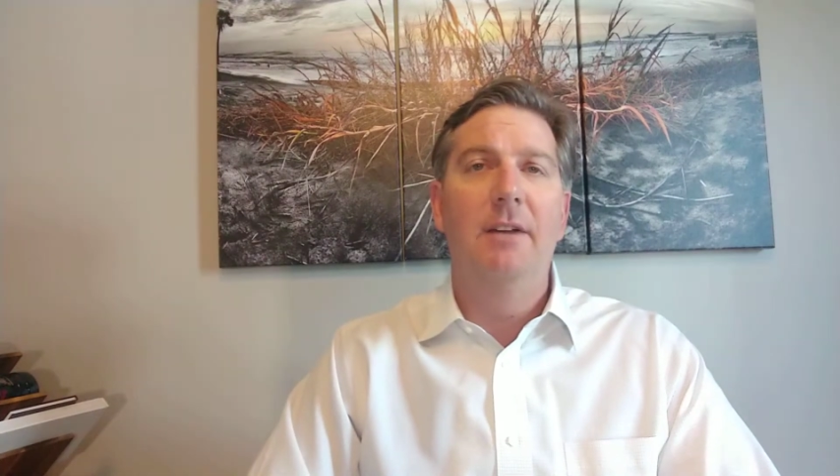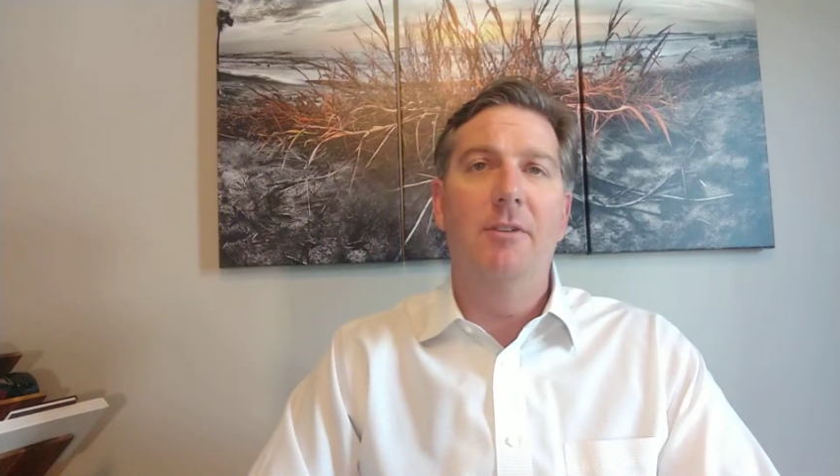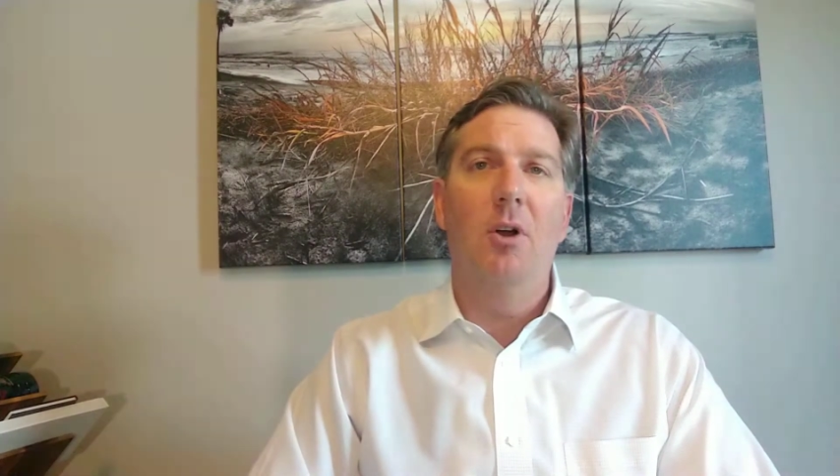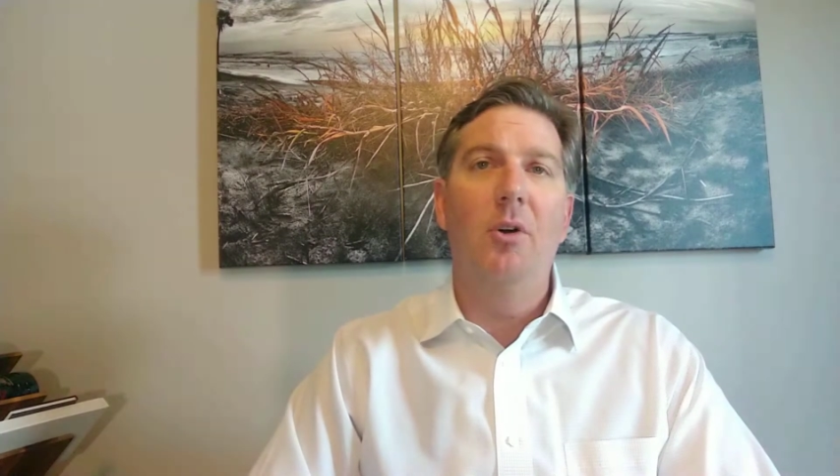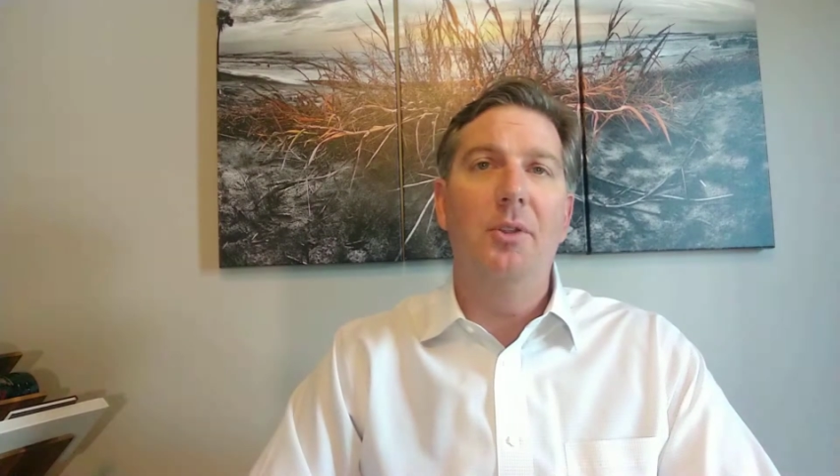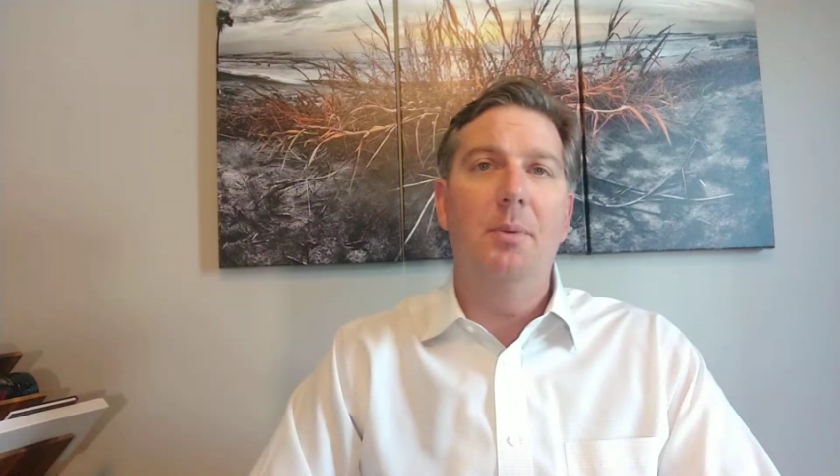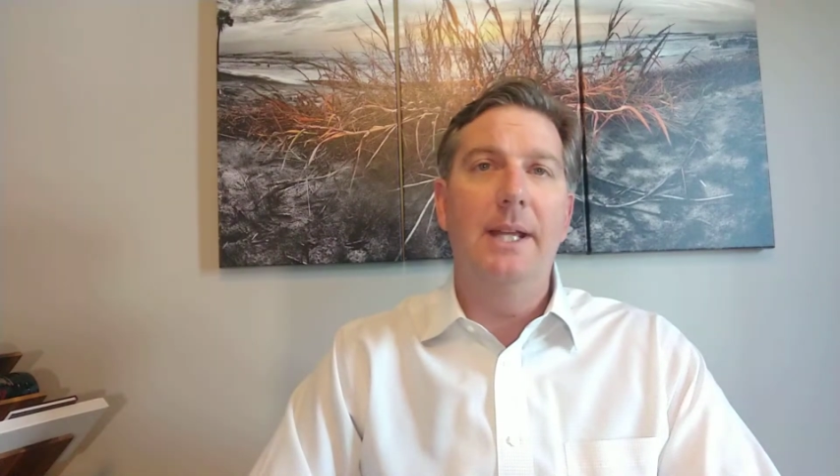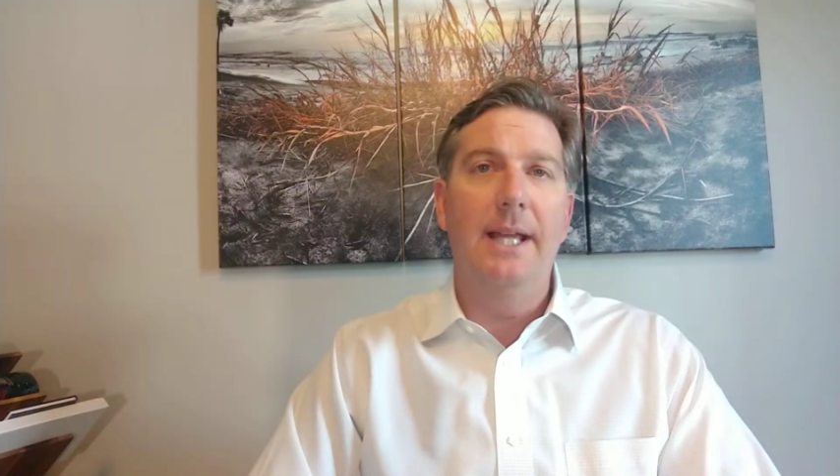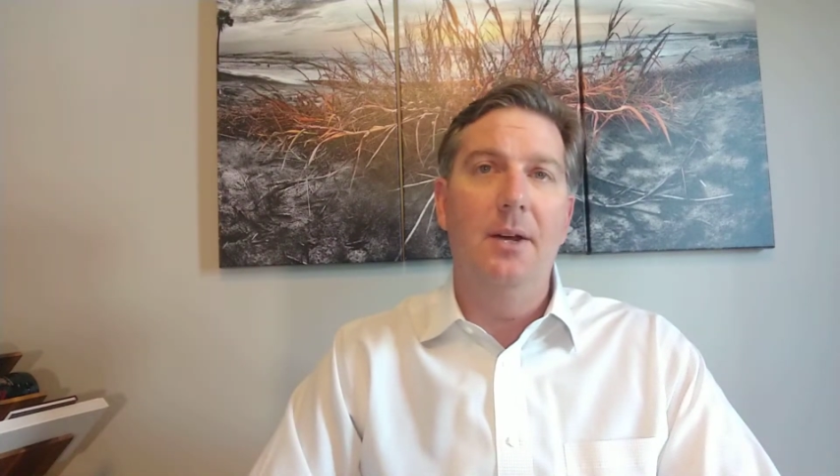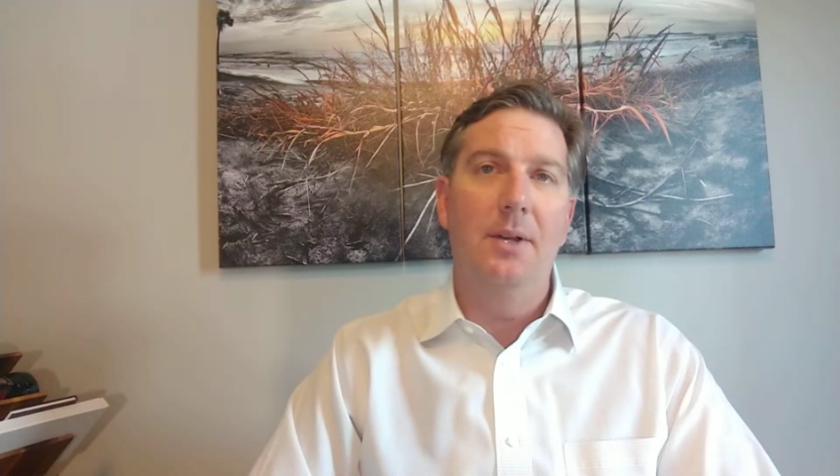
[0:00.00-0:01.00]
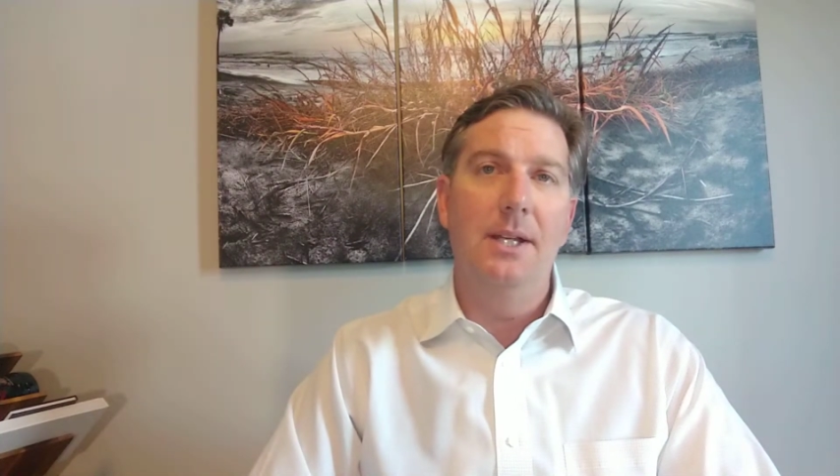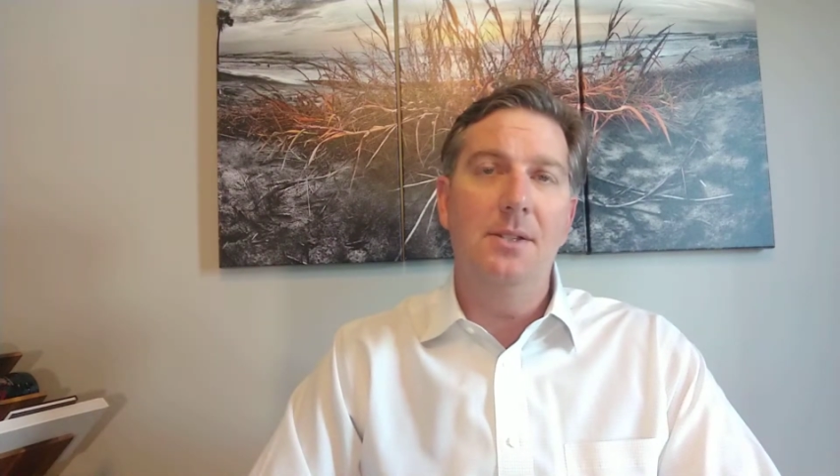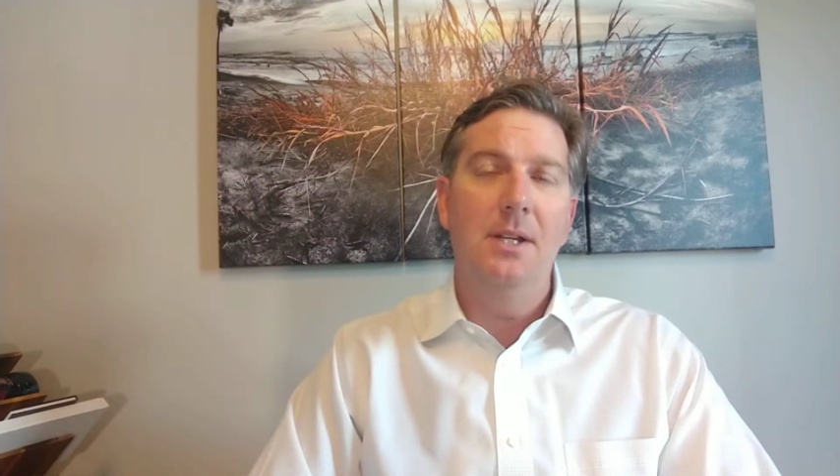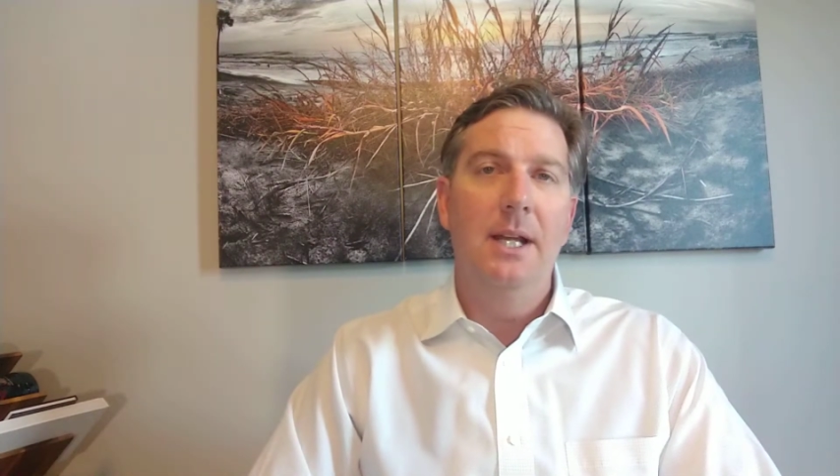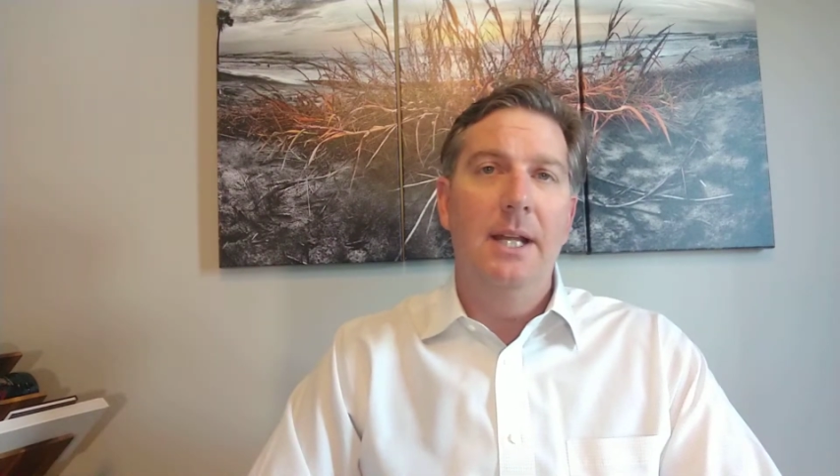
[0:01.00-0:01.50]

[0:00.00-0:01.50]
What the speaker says: for all three counties.